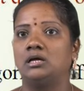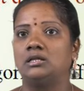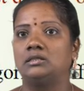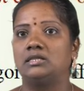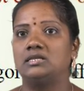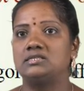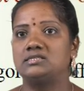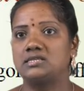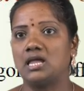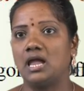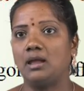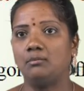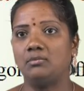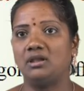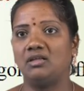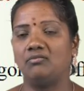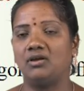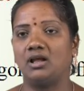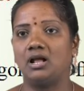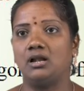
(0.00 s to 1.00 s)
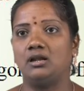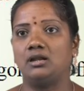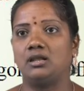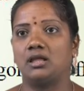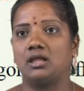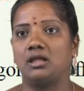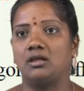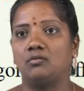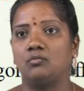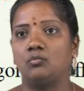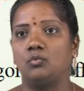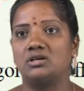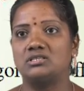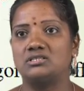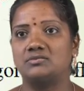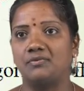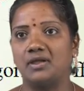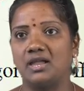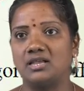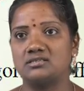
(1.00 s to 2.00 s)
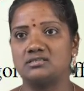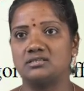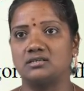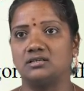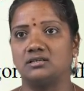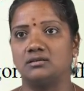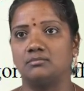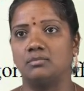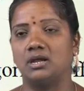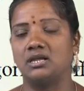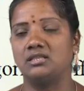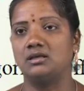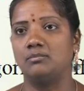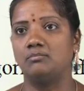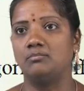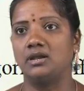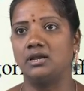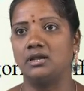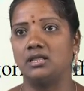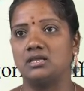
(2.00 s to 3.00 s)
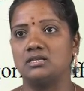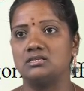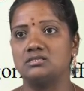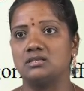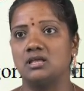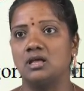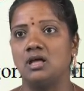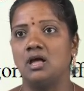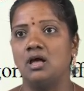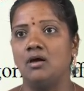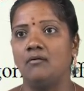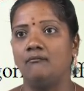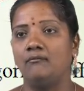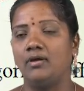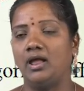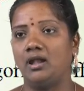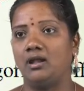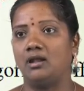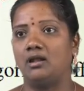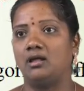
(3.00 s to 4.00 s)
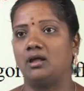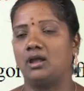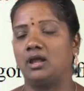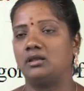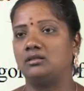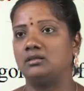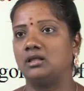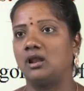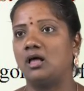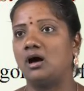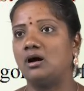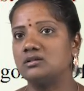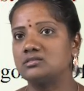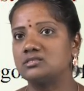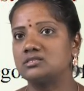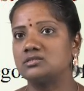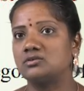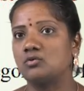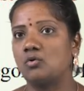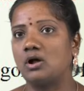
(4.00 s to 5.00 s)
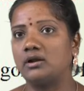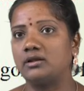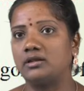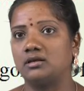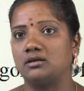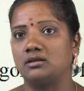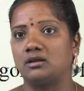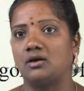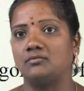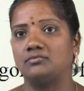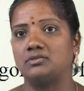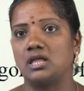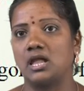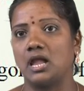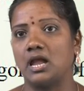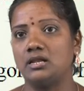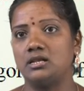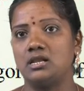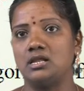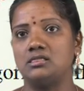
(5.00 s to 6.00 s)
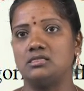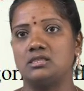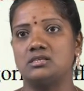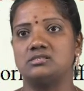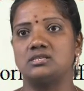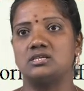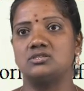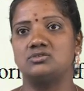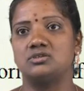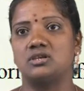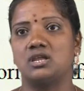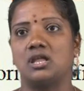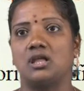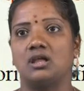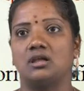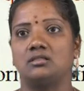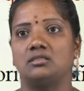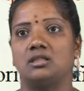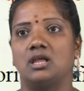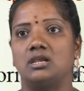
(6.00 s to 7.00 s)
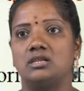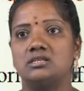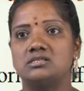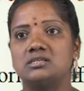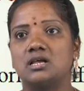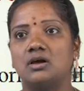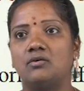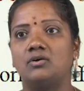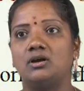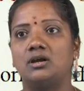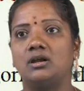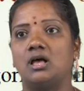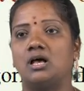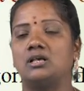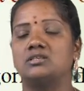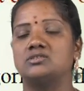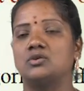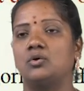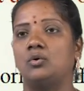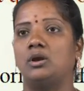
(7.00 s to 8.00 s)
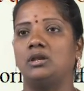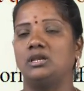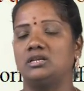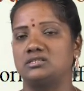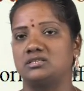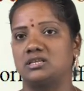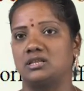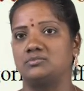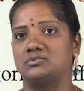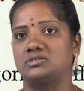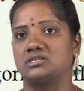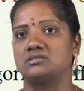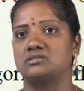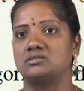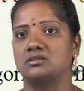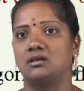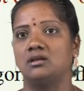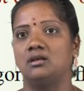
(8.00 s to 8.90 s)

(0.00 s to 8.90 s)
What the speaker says: The same difficulty was faced by the British when, in the last quarter of the 18th century, they discovered Asokan inscriptions.